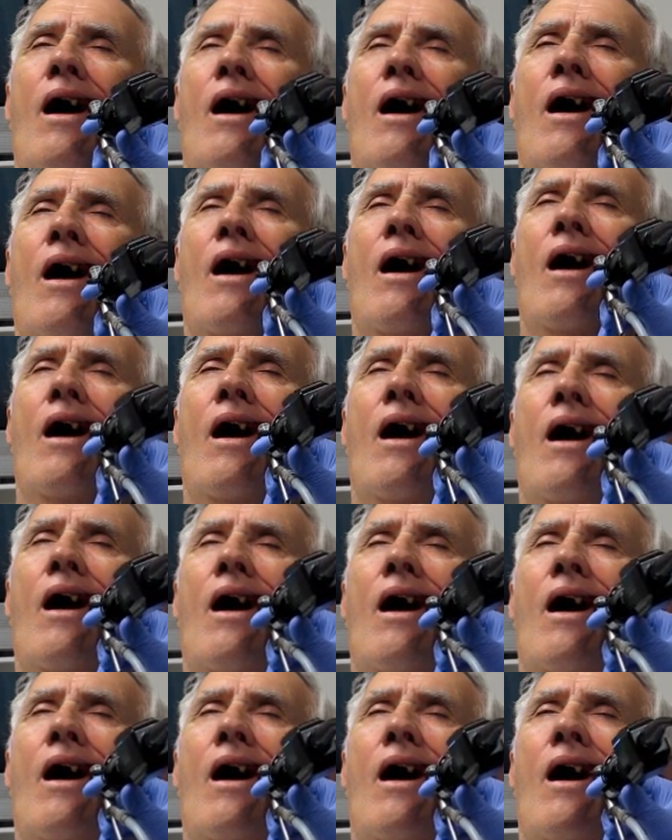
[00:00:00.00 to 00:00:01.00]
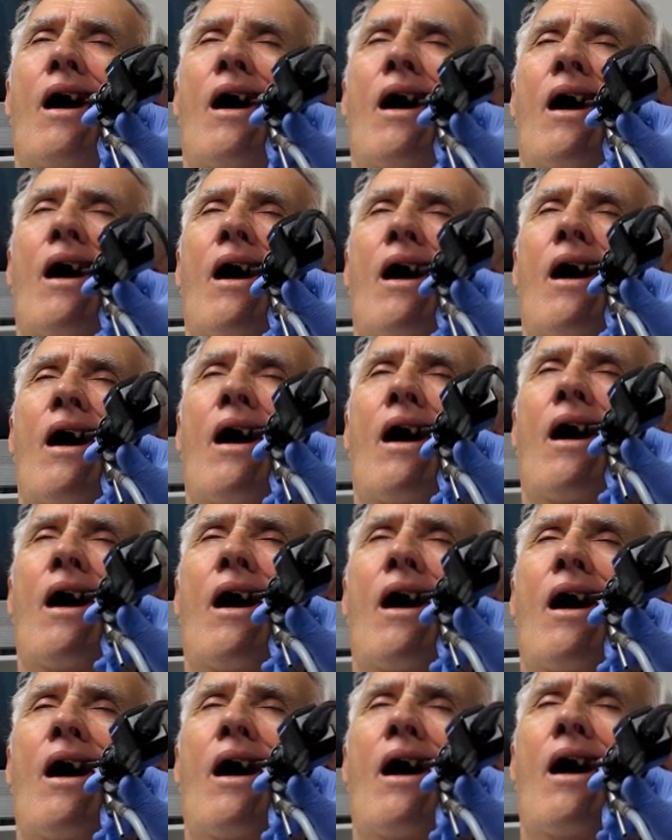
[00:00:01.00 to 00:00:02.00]
through the opening. That's a
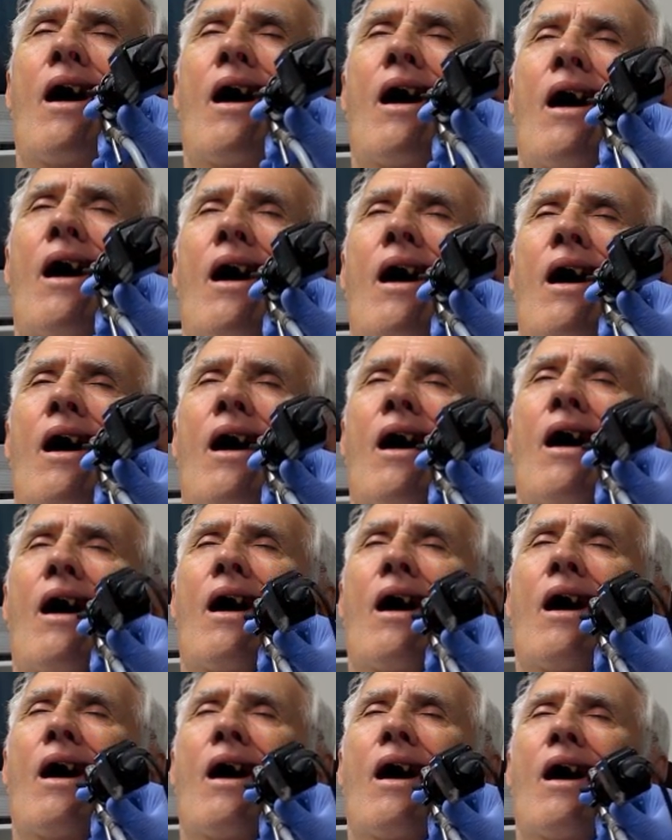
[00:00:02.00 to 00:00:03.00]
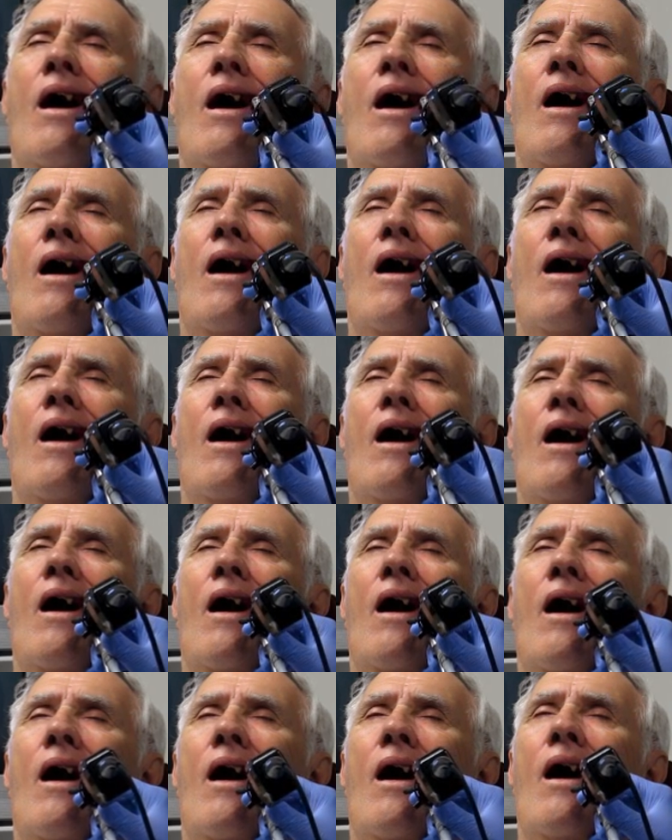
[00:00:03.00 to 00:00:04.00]
perforation down low that gets clogged, but up
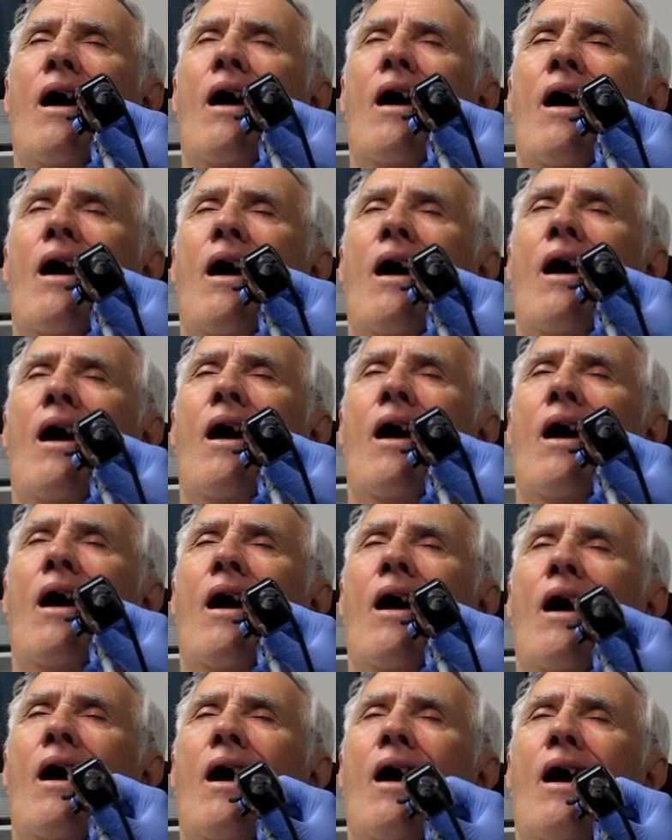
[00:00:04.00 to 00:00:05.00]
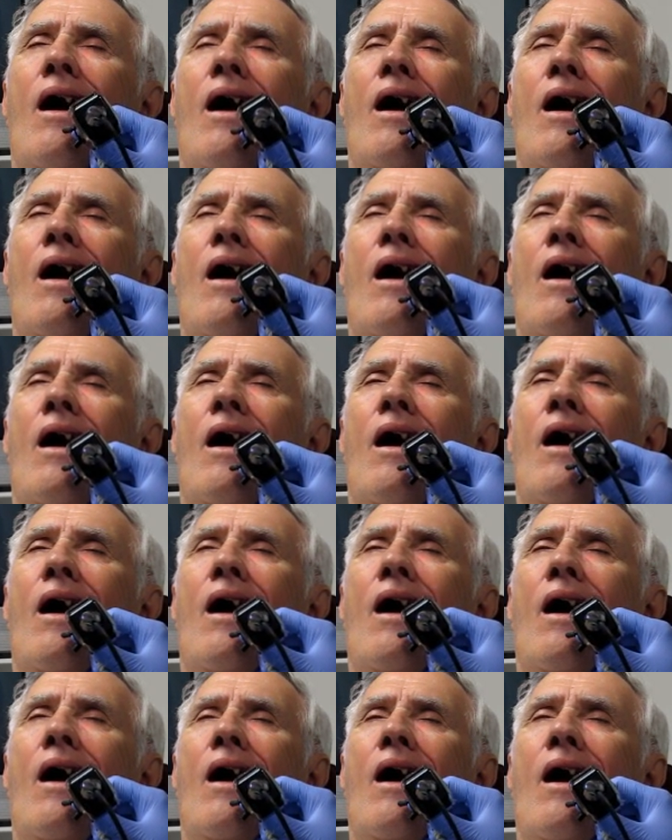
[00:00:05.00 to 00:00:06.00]
high is the
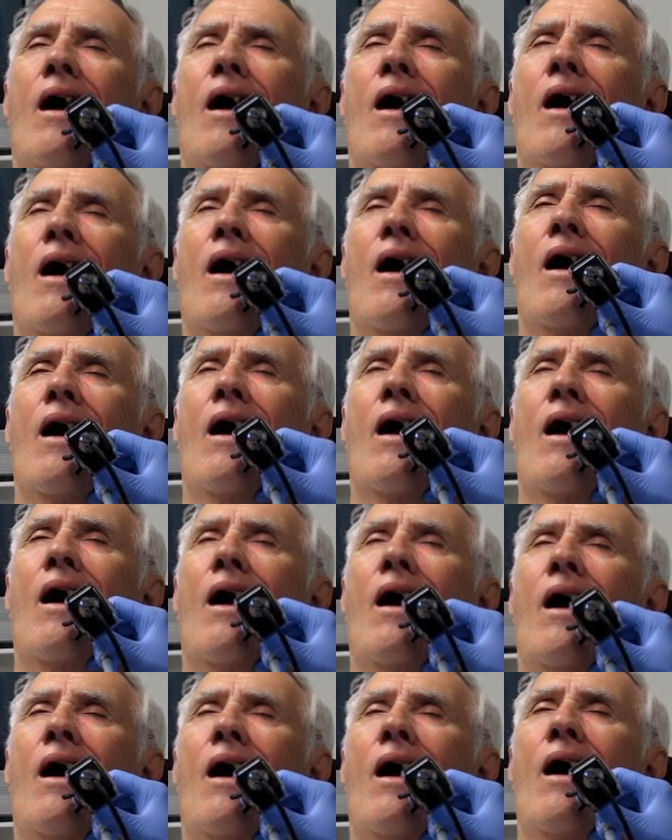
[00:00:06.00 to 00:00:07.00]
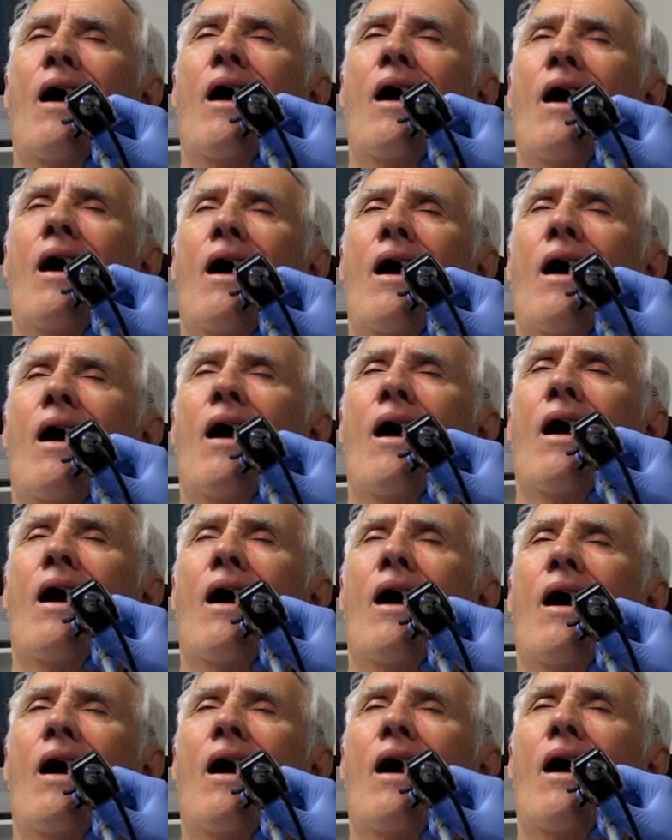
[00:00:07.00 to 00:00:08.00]
preferred opening
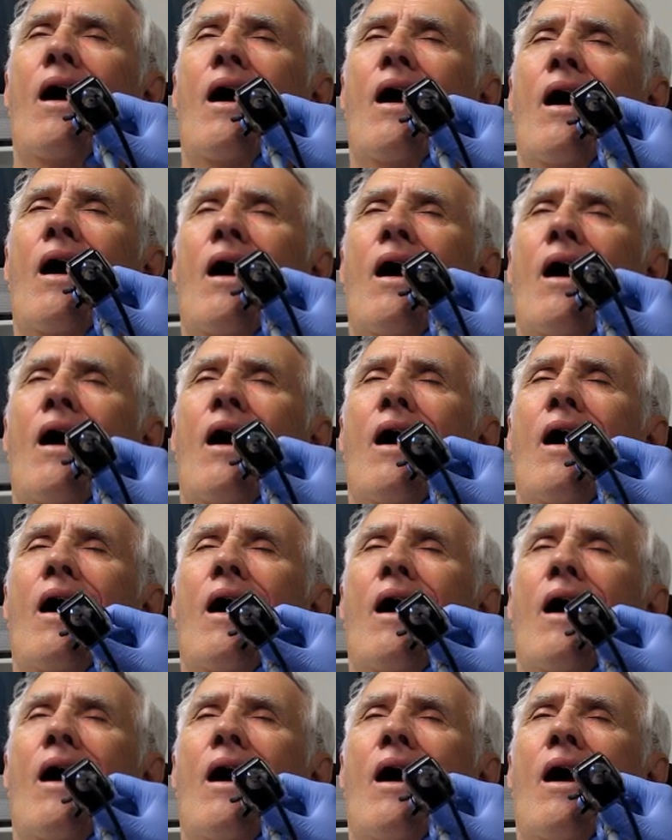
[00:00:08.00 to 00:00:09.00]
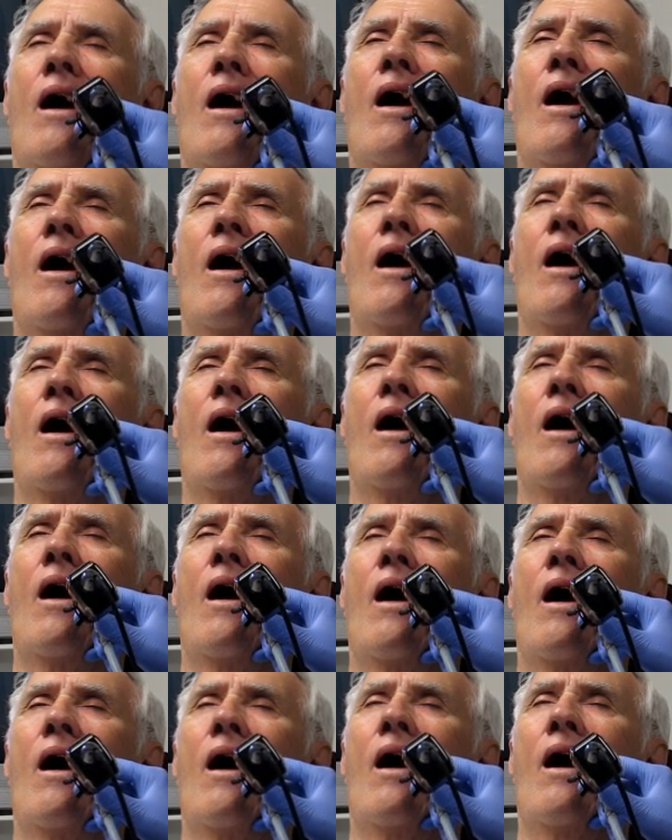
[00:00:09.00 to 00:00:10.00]
or natural opening to the
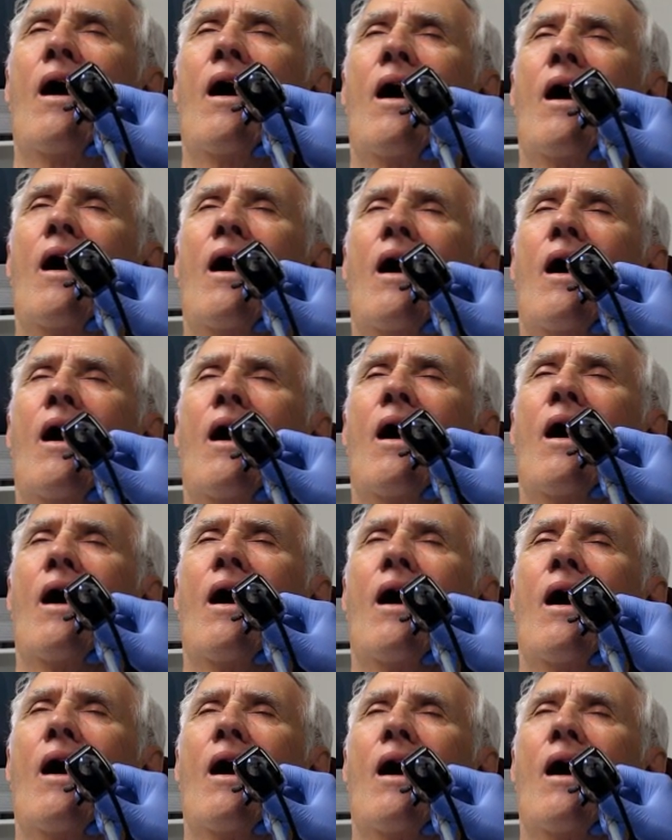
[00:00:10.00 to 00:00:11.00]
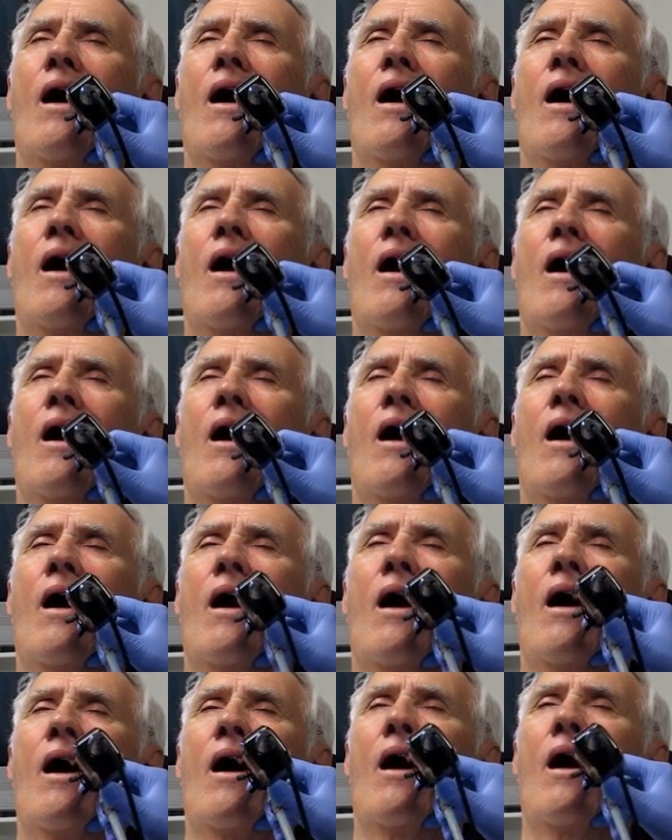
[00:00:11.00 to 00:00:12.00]
sinus. We're going to put the balloon in there,
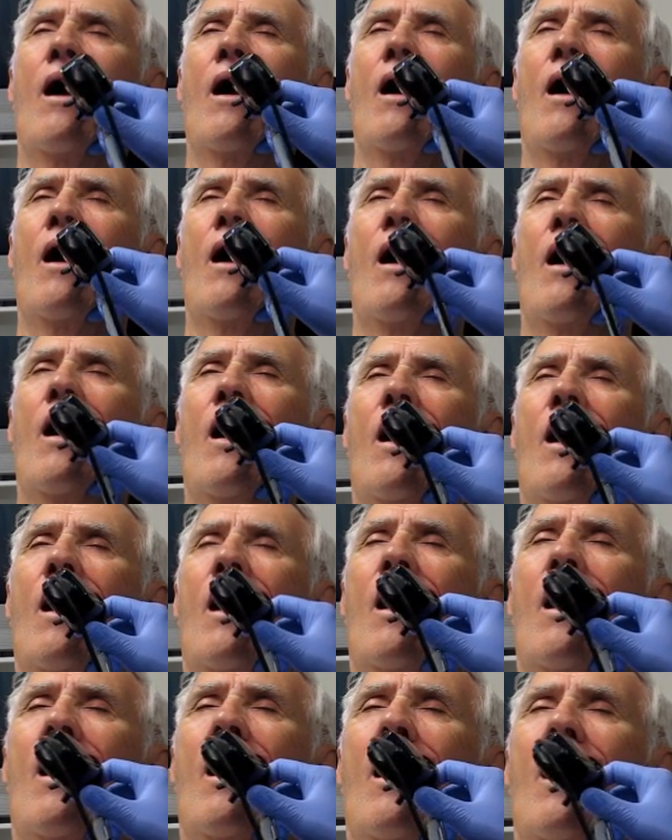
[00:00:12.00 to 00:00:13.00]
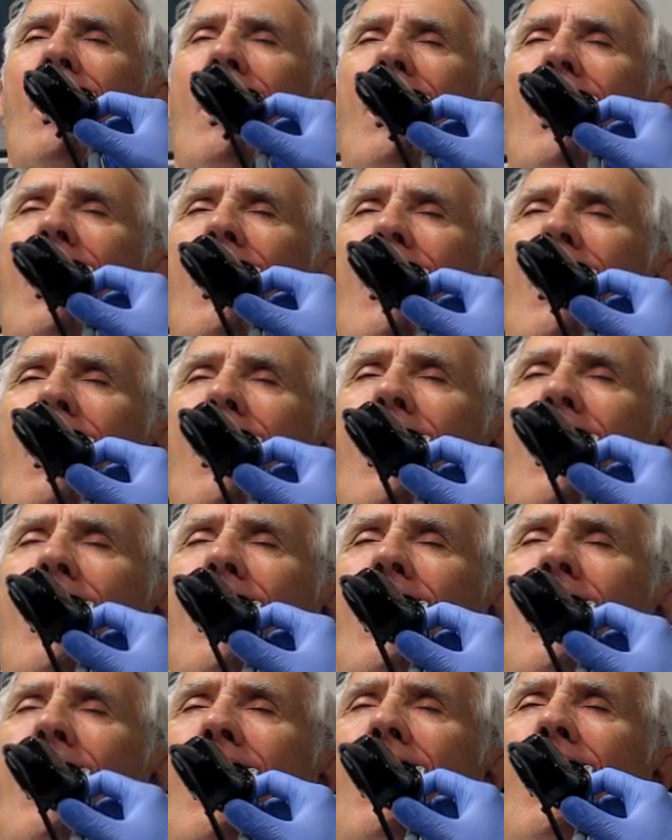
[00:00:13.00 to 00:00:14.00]
give it a little twist so we can
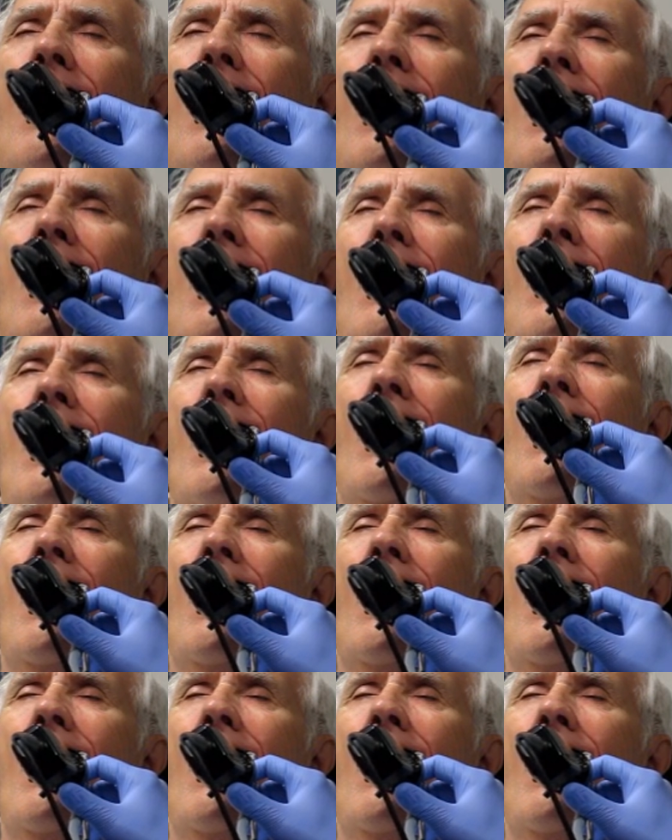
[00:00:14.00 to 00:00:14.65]
keep it in view,